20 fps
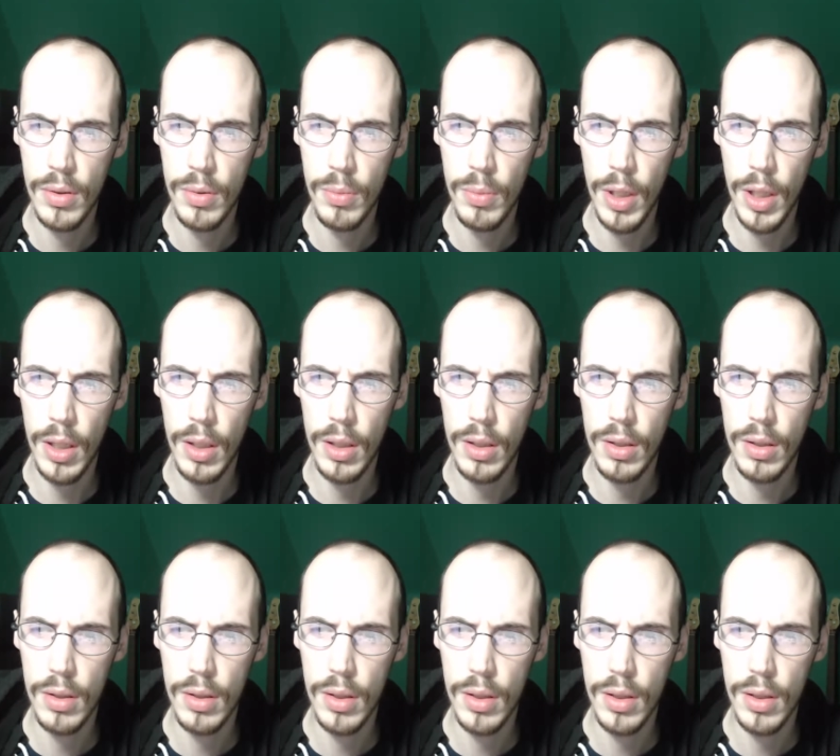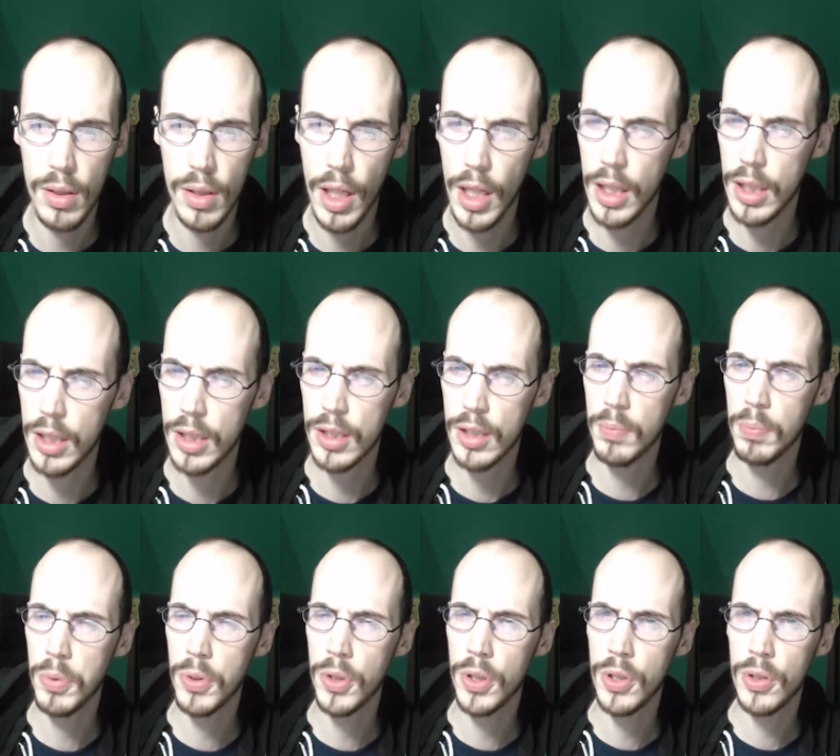Wait, it
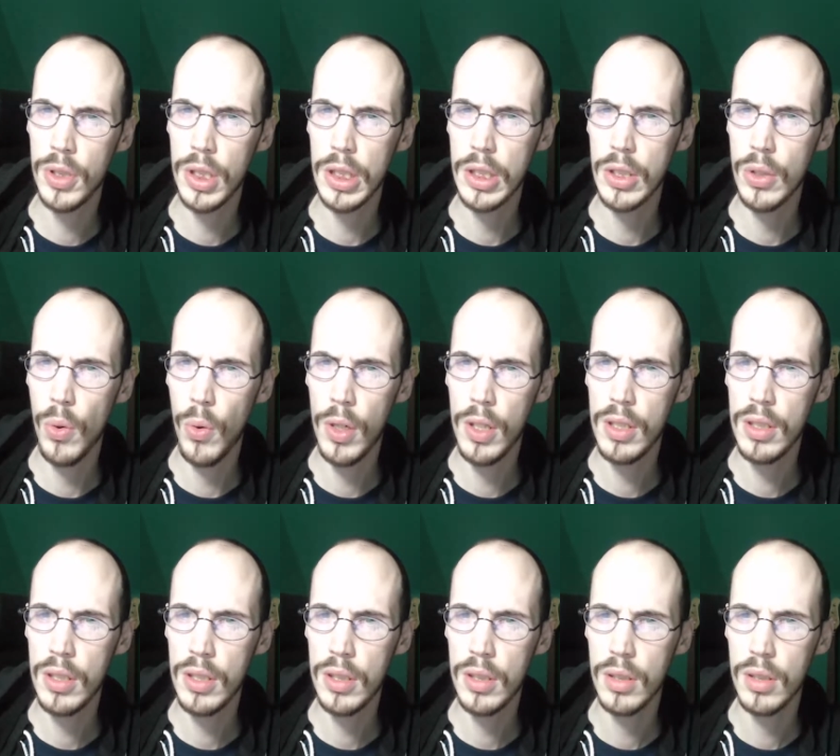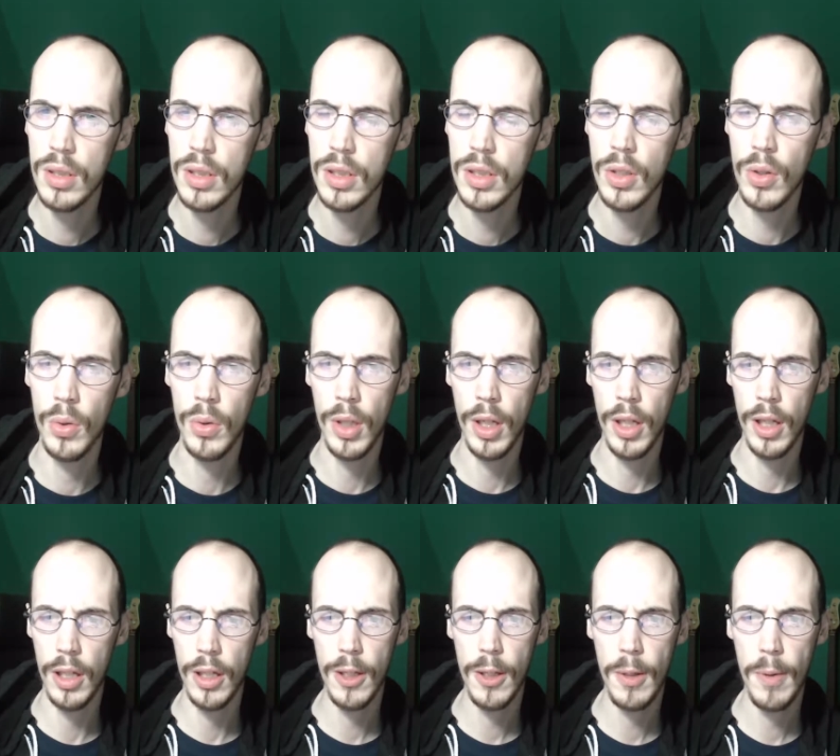produces coins? So
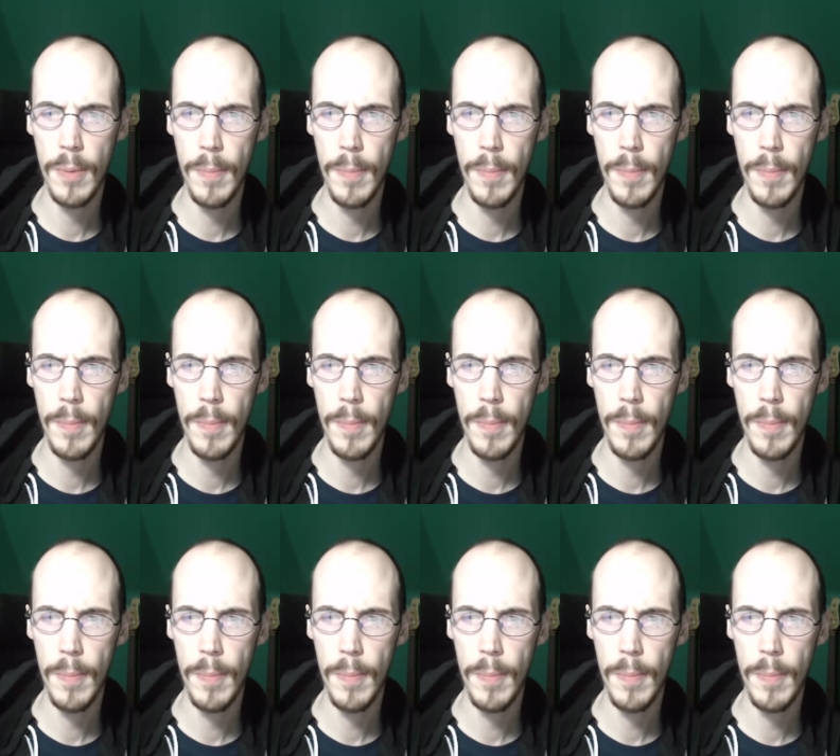like